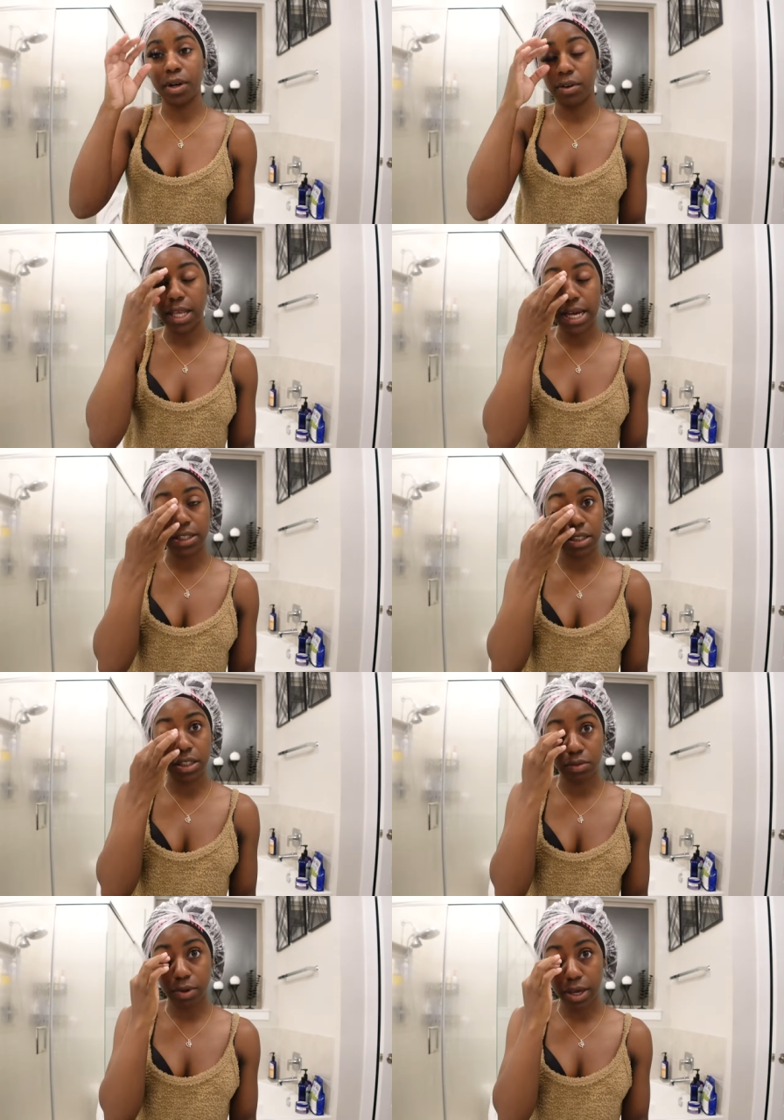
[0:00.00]
put on lashes
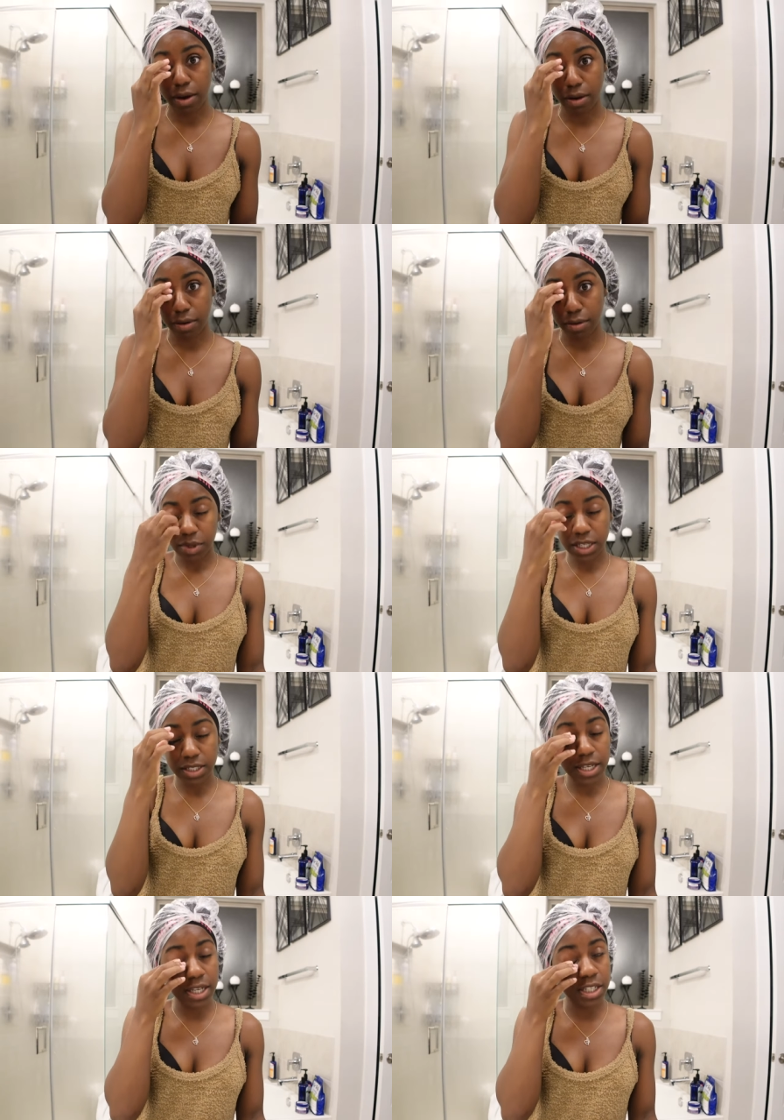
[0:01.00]
this way, y'all.
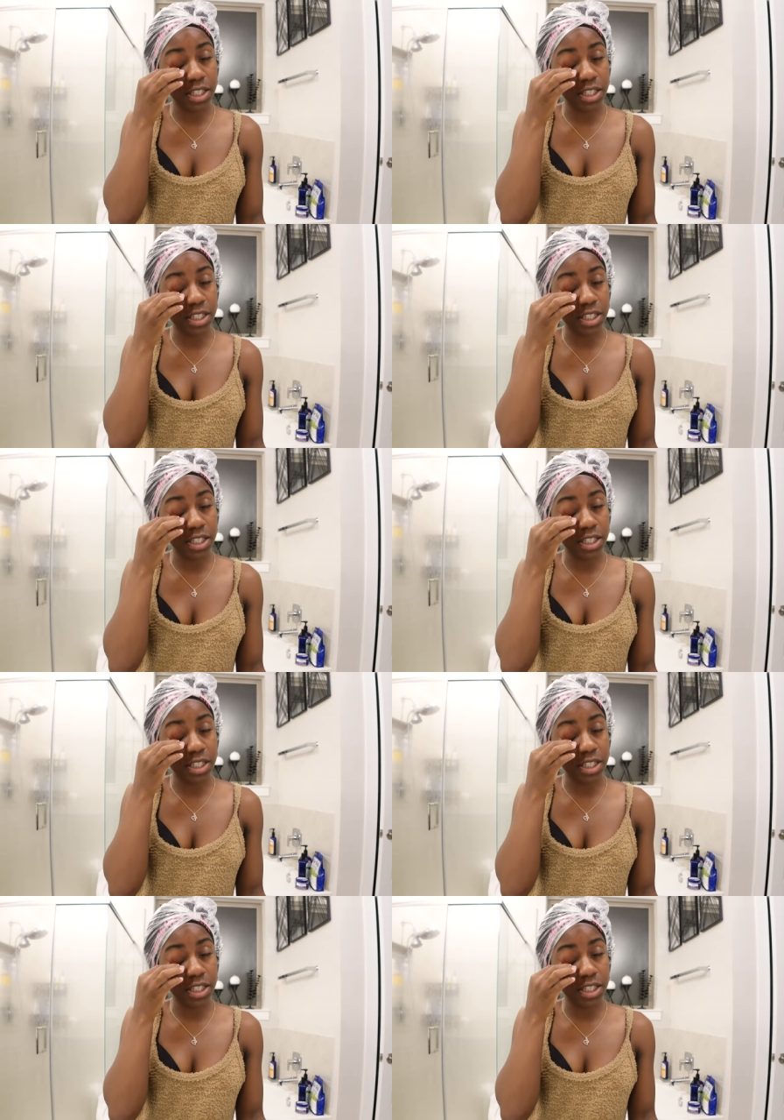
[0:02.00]
Because it